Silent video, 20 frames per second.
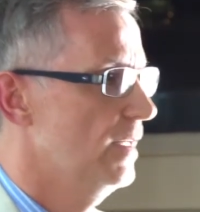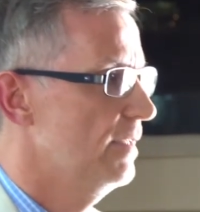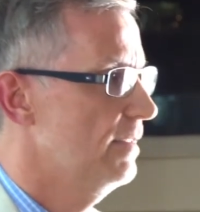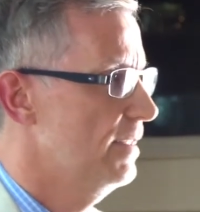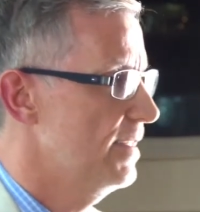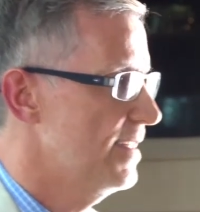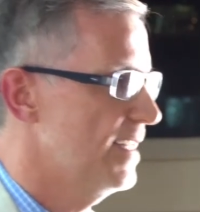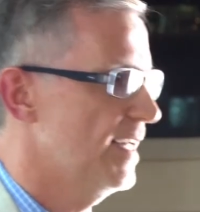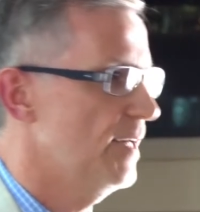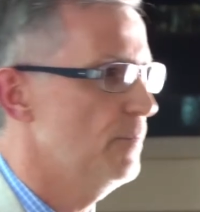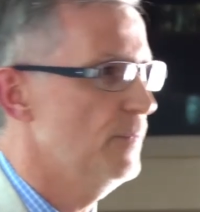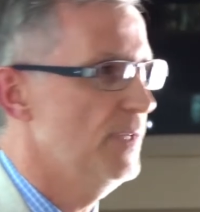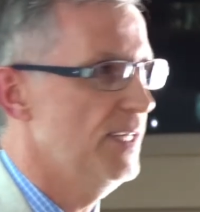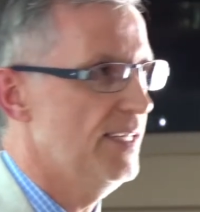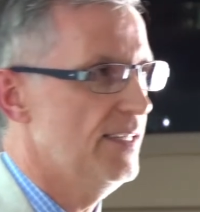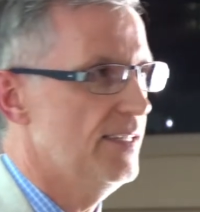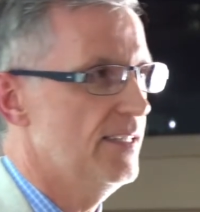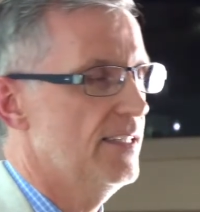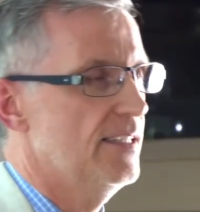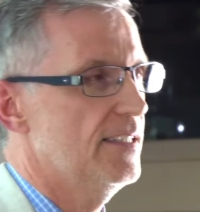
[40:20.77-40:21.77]
Does that
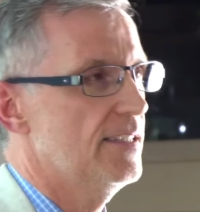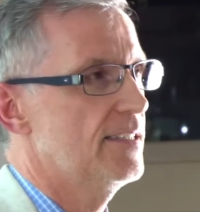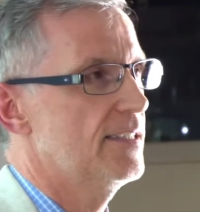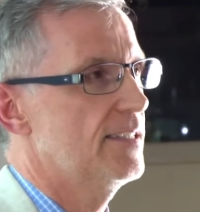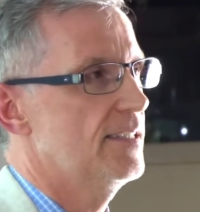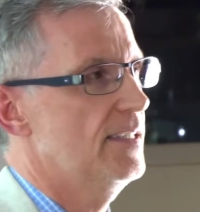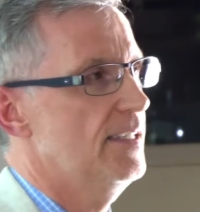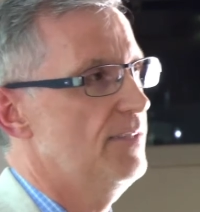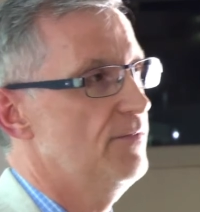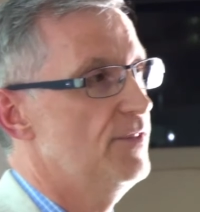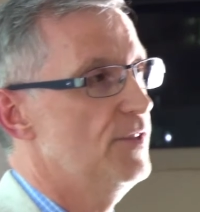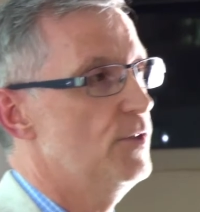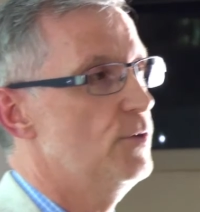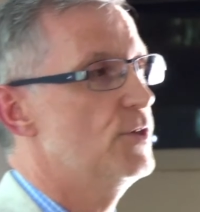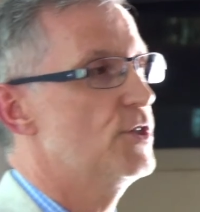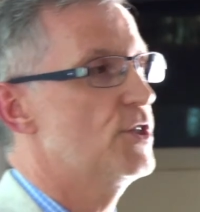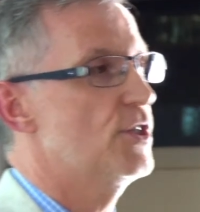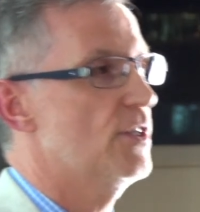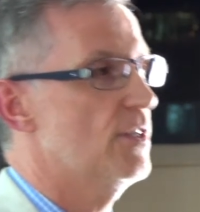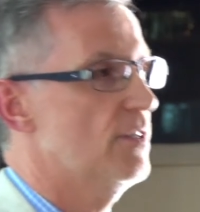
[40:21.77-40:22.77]
mean that in
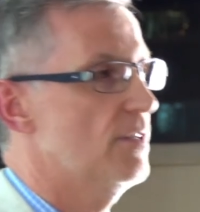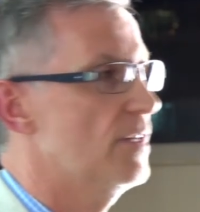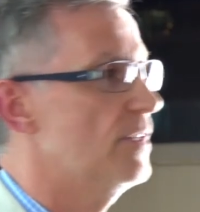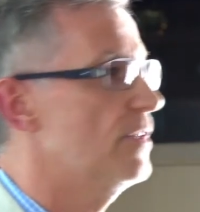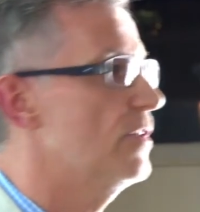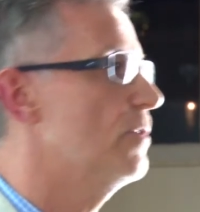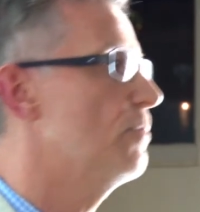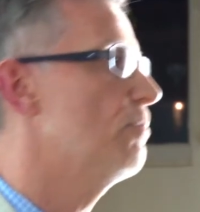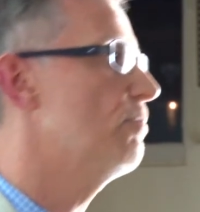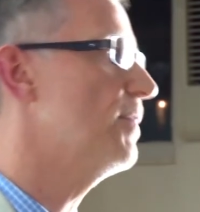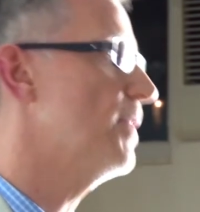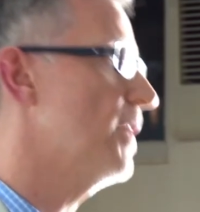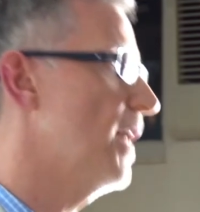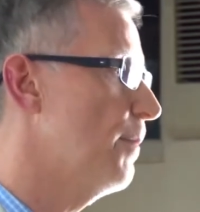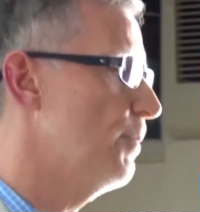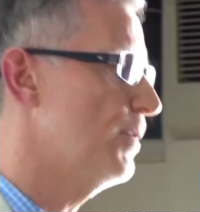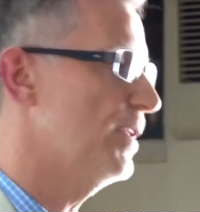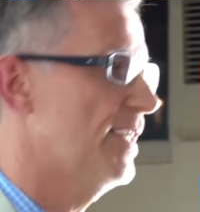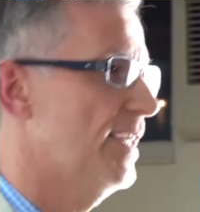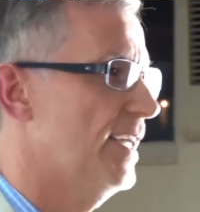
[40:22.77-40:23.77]
future other
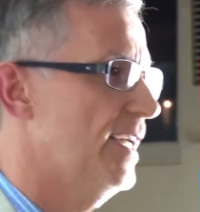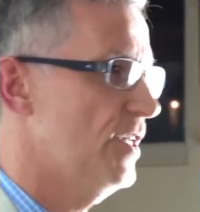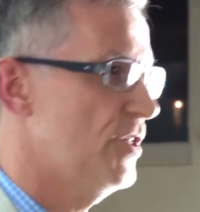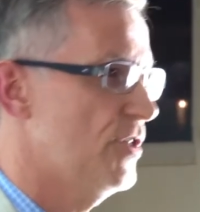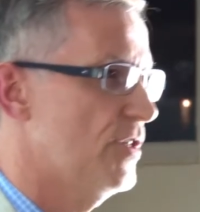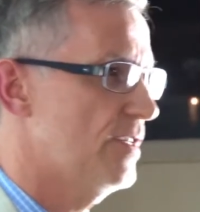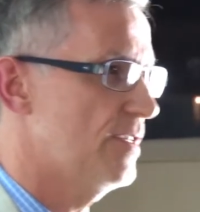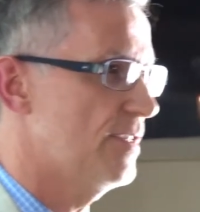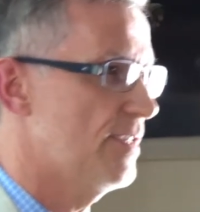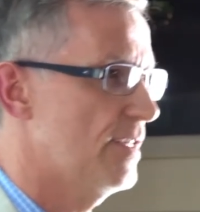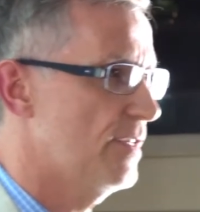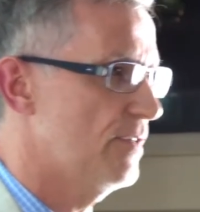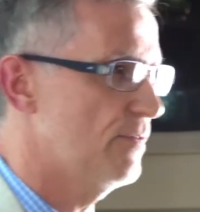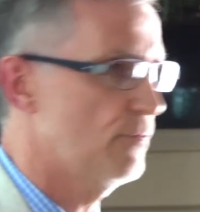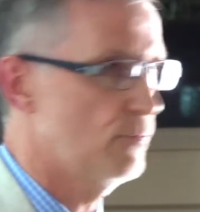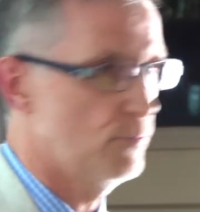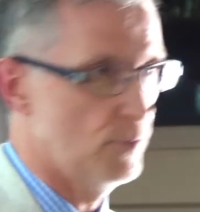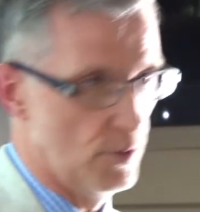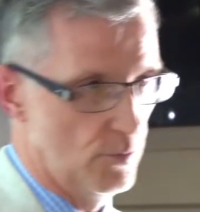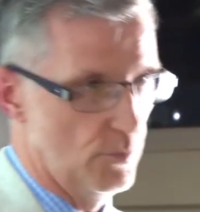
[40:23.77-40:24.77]
applications
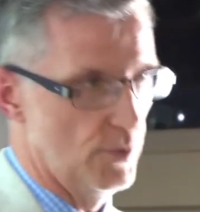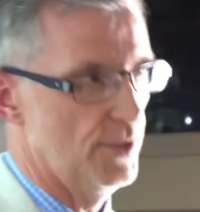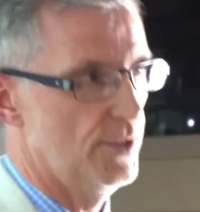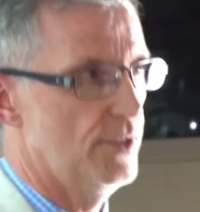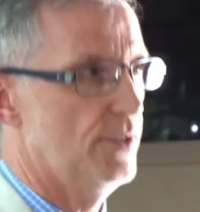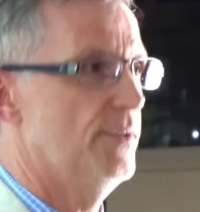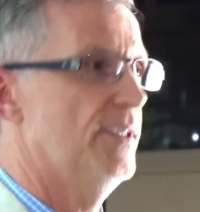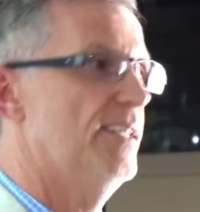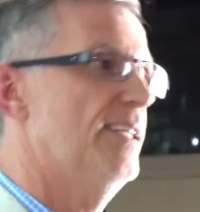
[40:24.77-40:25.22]
of what we're doing